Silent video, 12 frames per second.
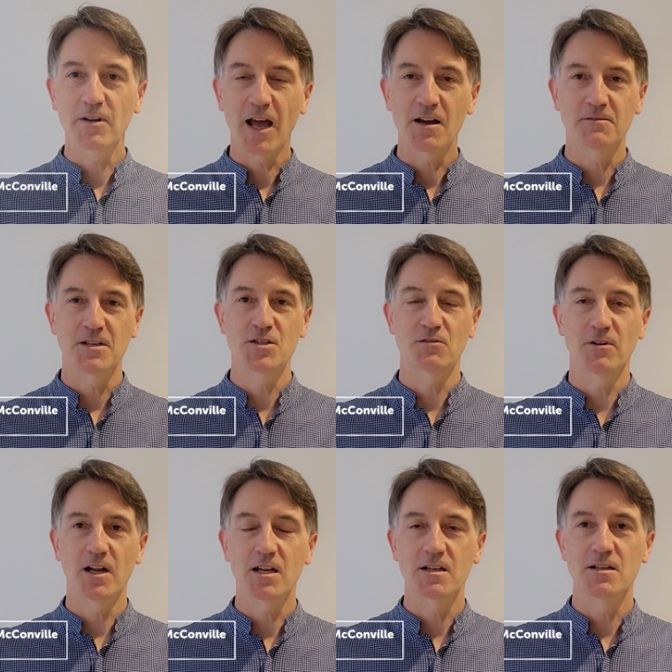gout is a
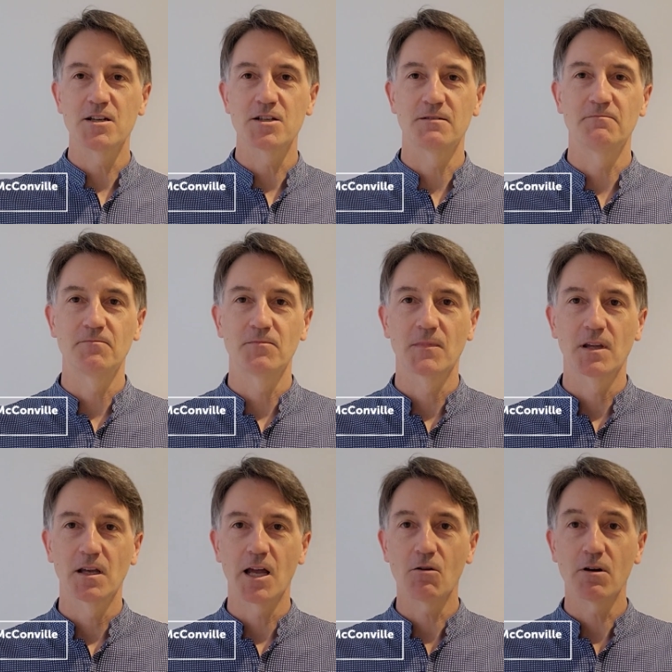rare
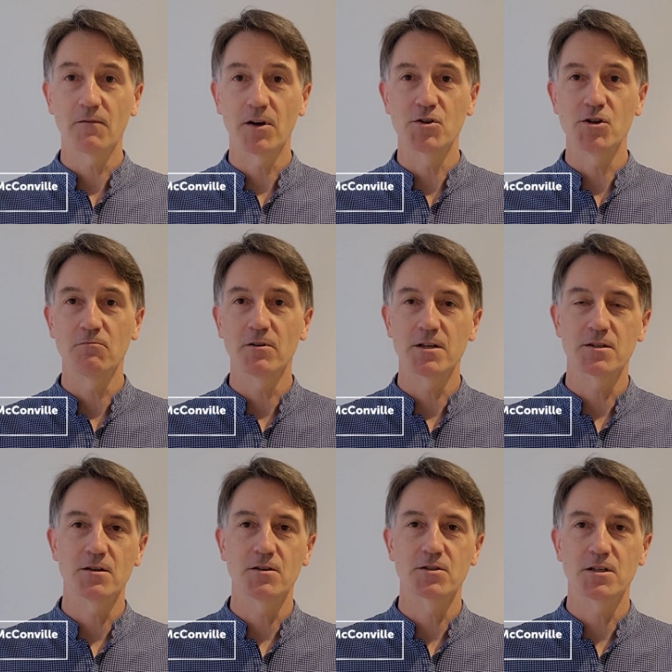condition. However, new
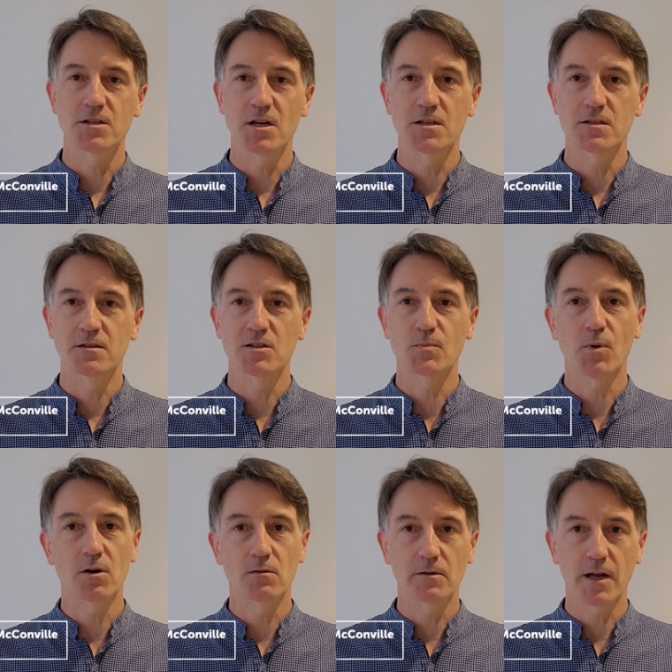research suggests that
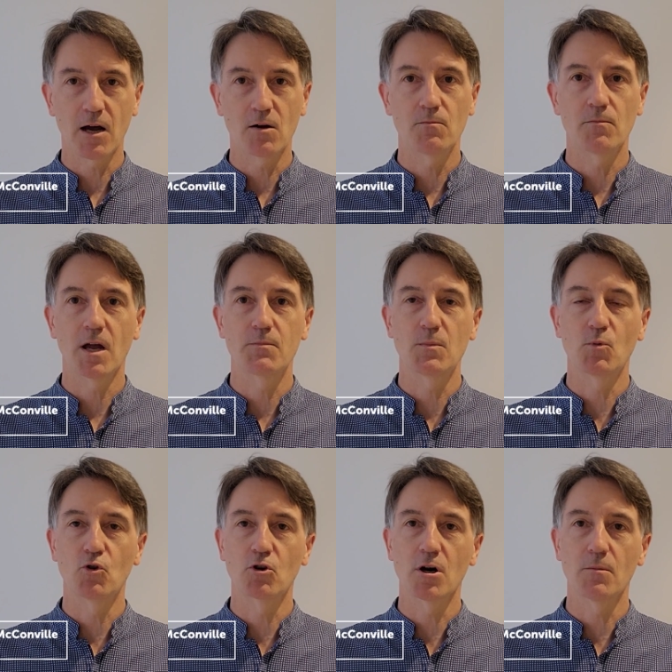spinal gout may be
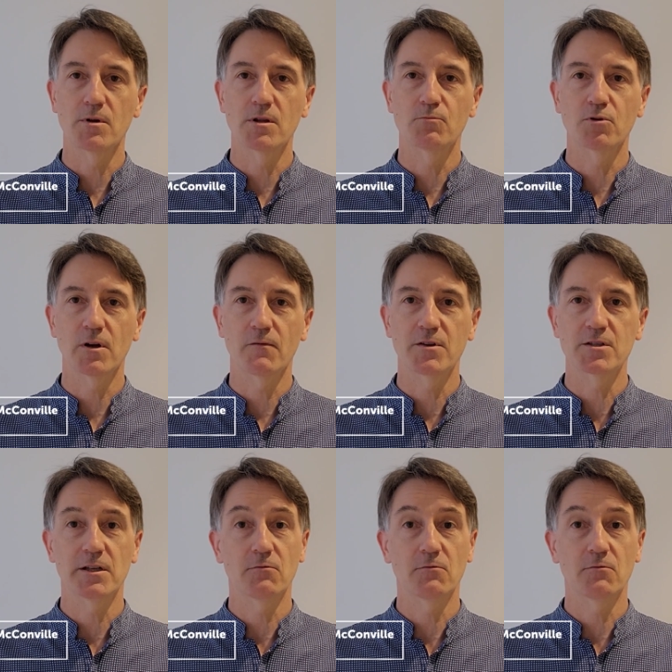more common than previously